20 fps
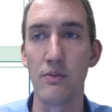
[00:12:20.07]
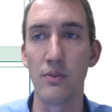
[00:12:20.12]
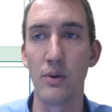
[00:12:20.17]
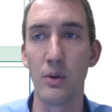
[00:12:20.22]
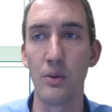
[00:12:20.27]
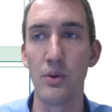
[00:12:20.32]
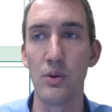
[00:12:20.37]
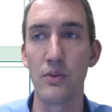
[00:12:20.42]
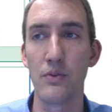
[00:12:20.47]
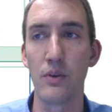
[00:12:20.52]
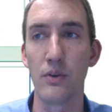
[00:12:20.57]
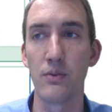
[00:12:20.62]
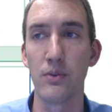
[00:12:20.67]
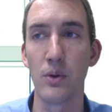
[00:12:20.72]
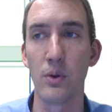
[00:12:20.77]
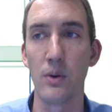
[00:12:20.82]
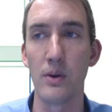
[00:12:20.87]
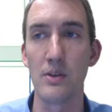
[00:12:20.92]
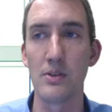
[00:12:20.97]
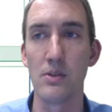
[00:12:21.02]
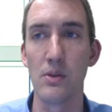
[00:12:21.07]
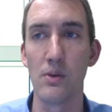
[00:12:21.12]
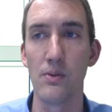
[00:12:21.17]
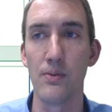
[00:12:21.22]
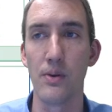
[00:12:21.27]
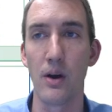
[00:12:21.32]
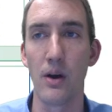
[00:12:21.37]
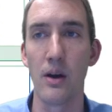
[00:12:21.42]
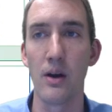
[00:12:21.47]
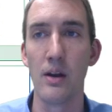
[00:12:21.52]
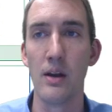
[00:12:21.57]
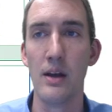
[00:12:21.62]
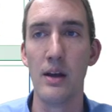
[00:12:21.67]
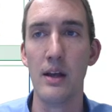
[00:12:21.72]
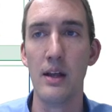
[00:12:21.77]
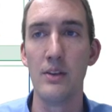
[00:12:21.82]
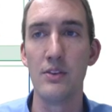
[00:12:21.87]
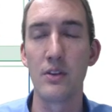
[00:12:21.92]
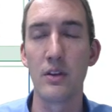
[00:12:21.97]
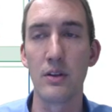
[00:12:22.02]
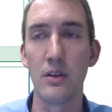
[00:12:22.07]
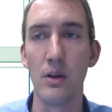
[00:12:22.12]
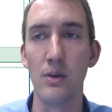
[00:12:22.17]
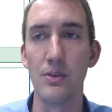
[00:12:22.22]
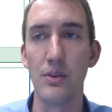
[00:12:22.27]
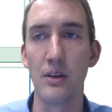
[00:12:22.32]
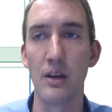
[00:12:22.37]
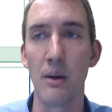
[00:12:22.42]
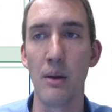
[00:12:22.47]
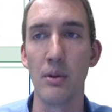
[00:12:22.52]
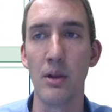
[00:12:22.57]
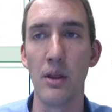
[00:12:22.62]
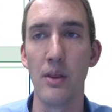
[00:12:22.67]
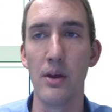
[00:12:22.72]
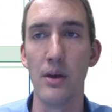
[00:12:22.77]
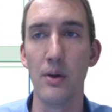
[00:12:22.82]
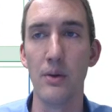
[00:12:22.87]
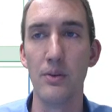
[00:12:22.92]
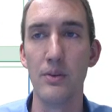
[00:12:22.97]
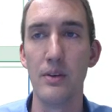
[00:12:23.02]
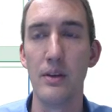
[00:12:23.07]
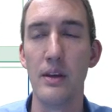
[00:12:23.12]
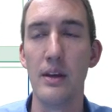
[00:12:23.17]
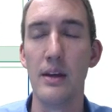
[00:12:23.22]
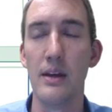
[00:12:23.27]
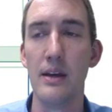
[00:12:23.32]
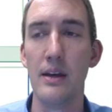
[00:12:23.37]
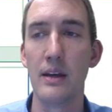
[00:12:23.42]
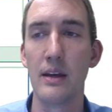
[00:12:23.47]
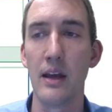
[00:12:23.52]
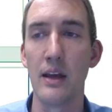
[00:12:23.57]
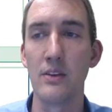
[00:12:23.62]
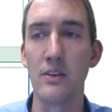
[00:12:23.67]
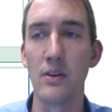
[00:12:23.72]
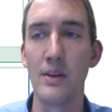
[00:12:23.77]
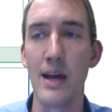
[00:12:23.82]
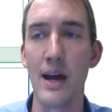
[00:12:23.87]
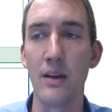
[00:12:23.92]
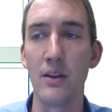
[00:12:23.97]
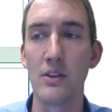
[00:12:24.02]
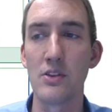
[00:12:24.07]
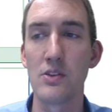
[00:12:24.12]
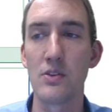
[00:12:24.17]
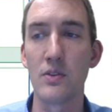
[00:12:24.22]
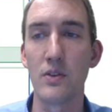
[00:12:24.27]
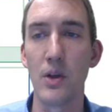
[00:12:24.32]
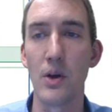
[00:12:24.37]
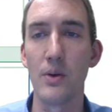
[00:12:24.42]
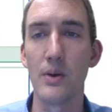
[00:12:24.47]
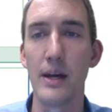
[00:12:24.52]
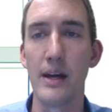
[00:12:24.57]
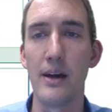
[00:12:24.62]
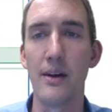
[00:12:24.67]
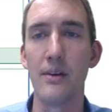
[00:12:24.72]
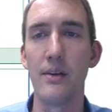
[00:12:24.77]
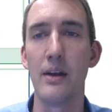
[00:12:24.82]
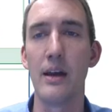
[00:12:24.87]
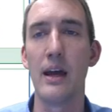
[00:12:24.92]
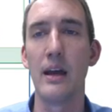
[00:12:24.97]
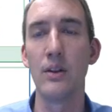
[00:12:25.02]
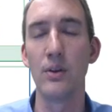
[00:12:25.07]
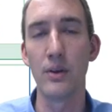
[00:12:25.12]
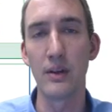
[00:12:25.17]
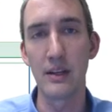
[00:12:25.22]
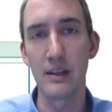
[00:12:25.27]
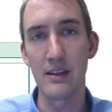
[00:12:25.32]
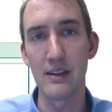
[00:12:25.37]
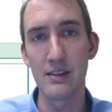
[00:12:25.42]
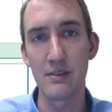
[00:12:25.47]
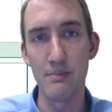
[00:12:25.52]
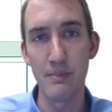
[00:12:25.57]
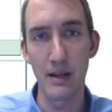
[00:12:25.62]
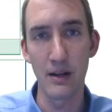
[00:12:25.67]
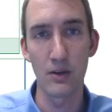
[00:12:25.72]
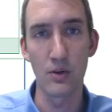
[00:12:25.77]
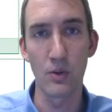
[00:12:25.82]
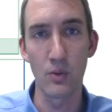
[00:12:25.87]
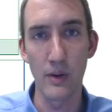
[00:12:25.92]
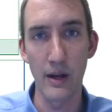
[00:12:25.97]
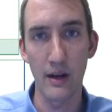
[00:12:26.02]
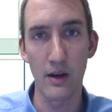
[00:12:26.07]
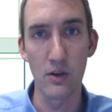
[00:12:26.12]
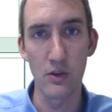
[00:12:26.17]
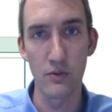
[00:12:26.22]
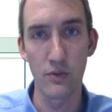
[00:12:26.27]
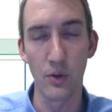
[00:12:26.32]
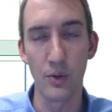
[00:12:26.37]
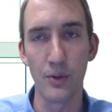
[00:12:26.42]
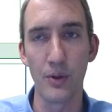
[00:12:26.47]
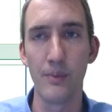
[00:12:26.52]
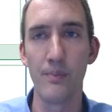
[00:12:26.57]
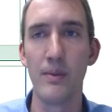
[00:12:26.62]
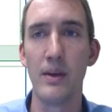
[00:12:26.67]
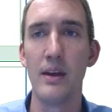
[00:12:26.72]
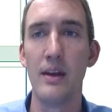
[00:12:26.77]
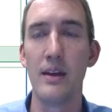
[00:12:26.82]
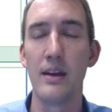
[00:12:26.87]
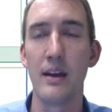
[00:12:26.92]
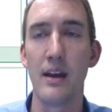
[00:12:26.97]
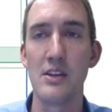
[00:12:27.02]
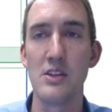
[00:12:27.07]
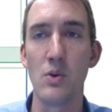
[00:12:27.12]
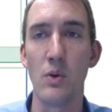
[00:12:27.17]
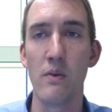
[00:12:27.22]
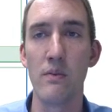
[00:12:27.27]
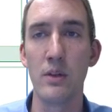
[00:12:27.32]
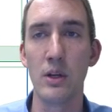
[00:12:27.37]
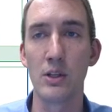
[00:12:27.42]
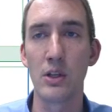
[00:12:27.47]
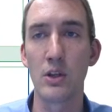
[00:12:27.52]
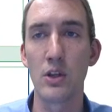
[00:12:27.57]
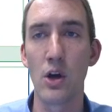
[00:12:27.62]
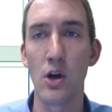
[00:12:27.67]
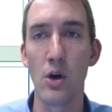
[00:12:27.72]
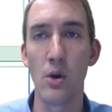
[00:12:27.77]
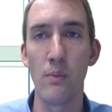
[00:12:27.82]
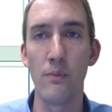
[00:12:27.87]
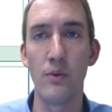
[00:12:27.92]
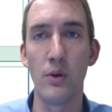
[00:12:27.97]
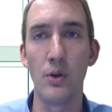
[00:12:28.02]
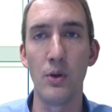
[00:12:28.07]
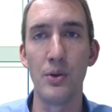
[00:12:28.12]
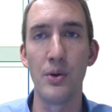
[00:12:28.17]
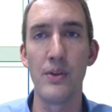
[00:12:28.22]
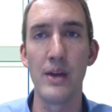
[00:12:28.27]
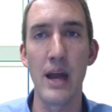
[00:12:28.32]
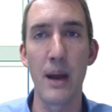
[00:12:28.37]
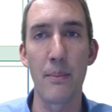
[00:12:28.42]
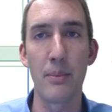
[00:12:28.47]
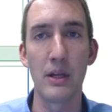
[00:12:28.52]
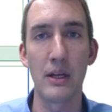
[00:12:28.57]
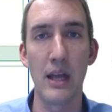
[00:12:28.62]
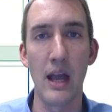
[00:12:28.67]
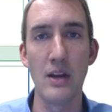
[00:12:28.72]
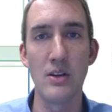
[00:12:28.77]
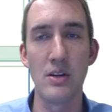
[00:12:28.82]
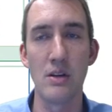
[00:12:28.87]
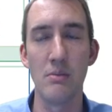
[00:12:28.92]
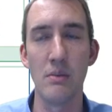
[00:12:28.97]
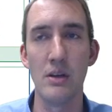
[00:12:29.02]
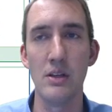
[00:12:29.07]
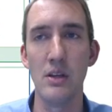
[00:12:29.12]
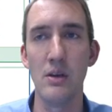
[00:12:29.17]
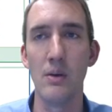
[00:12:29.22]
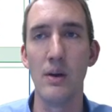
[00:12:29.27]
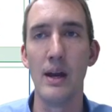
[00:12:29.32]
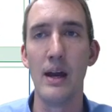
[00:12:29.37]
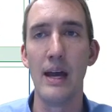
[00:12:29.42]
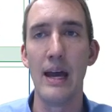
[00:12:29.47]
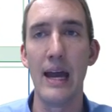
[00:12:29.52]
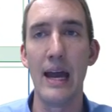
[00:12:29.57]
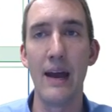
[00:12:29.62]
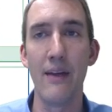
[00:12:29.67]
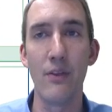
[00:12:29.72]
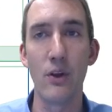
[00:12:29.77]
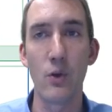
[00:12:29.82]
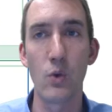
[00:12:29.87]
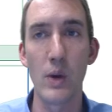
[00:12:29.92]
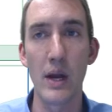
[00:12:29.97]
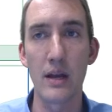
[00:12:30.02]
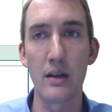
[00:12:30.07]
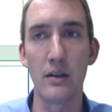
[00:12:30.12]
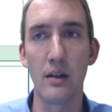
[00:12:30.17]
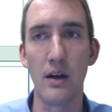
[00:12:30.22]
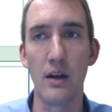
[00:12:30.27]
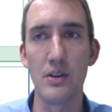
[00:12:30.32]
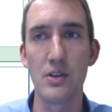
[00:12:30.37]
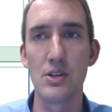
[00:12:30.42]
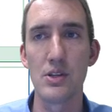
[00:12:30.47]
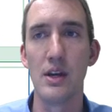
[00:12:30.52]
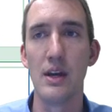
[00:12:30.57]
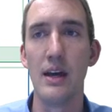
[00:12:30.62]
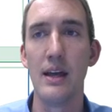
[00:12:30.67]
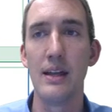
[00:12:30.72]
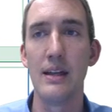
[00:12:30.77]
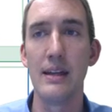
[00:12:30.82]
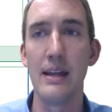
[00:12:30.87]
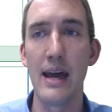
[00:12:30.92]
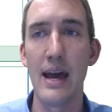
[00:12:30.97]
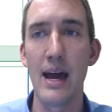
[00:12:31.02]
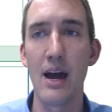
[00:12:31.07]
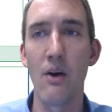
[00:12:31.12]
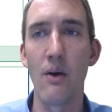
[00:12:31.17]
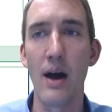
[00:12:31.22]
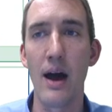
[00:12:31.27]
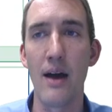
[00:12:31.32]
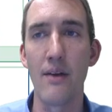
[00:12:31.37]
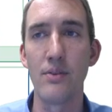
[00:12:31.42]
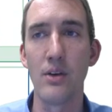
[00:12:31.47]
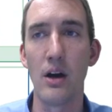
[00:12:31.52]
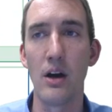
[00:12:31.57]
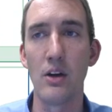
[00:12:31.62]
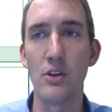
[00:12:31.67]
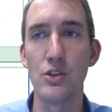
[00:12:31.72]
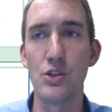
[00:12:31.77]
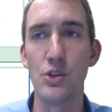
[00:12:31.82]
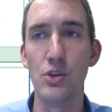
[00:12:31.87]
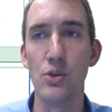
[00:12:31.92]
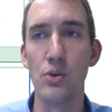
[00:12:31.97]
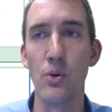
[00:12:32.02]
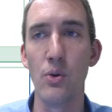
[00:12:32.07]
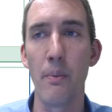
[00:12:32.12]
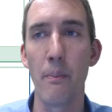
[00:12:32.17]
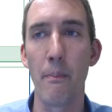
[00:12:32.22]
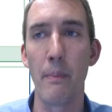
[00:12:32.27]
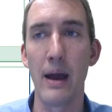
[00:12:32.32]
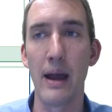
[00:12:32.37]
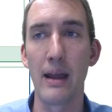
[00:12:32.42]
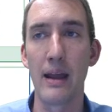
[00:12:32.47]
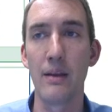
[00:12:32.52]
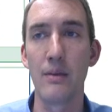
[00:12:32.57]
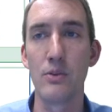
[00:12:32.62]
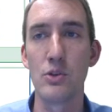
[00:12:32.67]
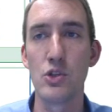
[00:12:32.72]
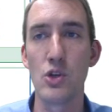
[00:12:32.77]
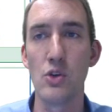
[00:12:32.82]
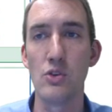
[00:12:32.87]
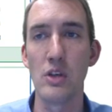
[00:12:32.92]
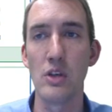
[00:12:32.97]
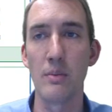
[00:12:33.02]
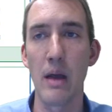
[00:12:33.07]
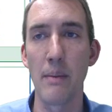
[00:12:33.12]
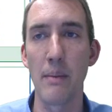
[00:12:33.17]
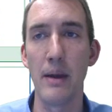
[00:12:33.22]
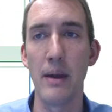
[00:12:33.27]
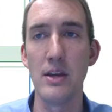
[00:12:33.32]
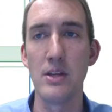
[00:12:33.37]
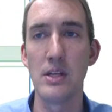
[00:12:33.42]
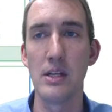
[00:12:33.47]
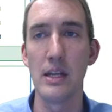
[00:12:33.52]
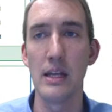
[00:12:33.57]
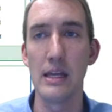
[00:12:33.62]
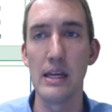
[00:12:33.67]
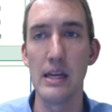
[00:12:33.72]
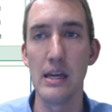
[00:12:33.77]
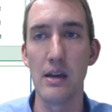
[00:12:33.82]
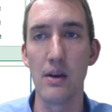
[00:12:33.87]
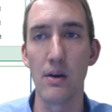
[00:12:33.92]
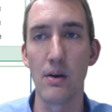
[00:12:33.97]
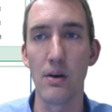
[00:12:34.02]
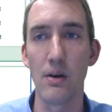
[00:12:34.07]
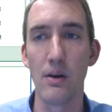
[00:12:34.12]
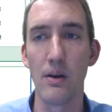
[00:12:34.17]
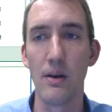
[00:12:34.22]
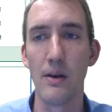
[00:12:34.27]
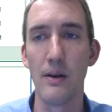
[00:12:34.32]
folders for Florence so far. Let's close a couple of those. Okay, so now let's slow down and look at this medical records folder. Okay, so we've looked at the home folder, the application menu, and the quick launch. Now I've gone to, by choosing my patient here